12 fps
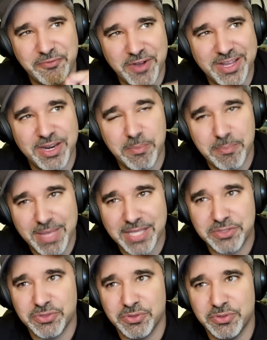
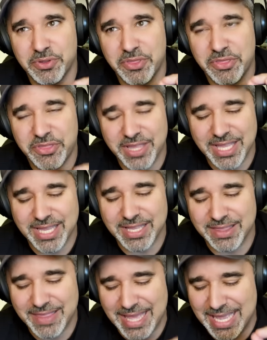fundamental
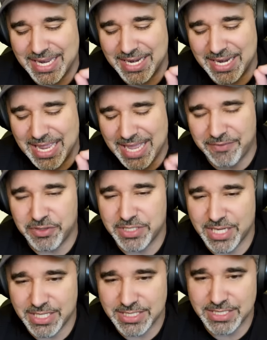thing that
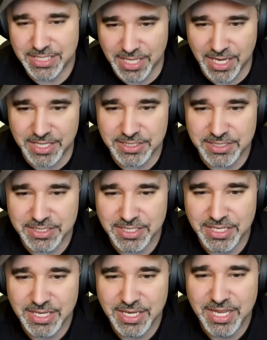advertising does
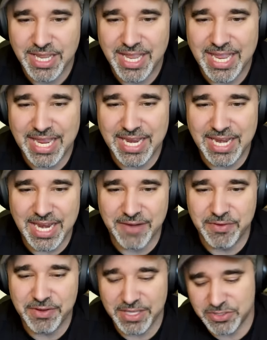mm-hmm. in
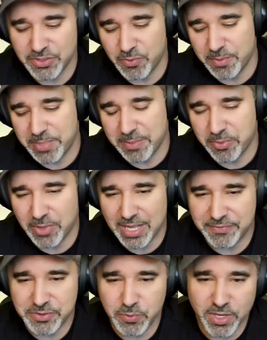everything. So when people
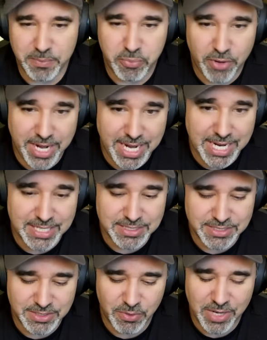have to wear
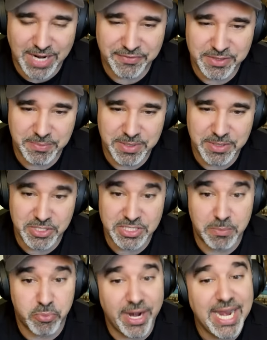brands or have to be, because the
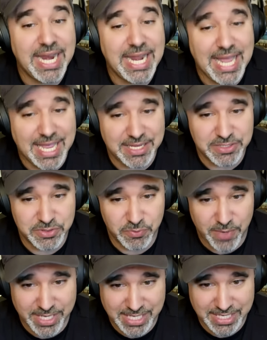brand has
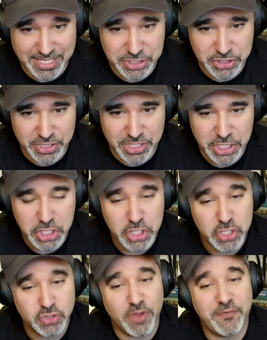recognition.
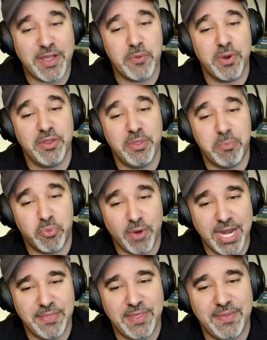So if I wear the
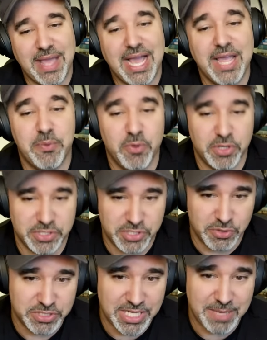brand, then I will
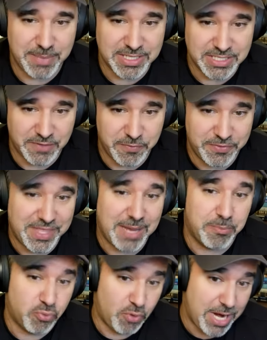associate myself with that
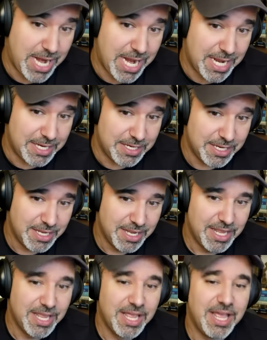brand.
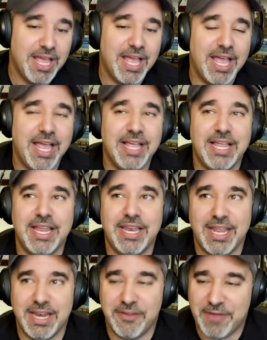Yes. And,
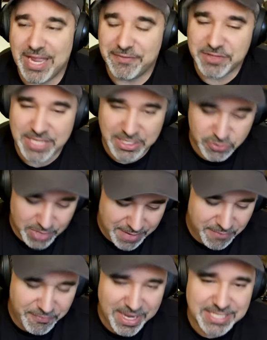and if I have to drive
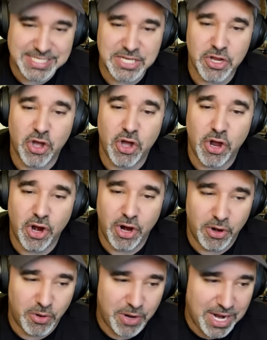the fancy
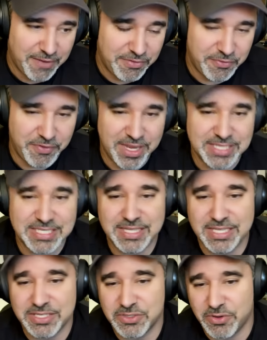car or have the fancy
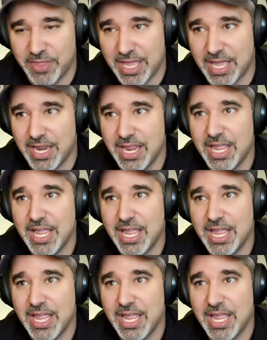this or that,